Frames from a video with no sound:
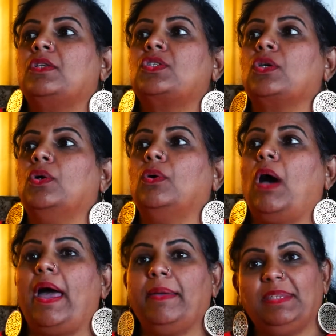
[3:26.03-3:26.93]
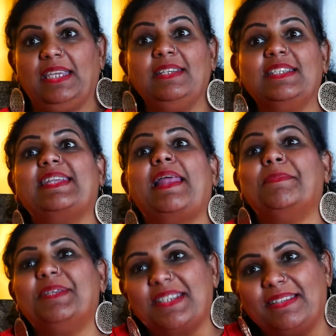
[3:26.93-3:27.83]
So I'm the Indian
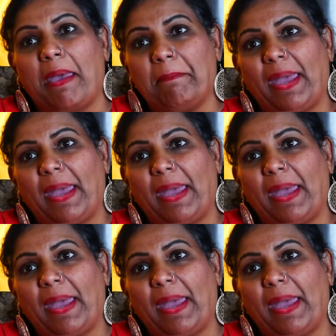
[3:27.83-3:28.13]
element in that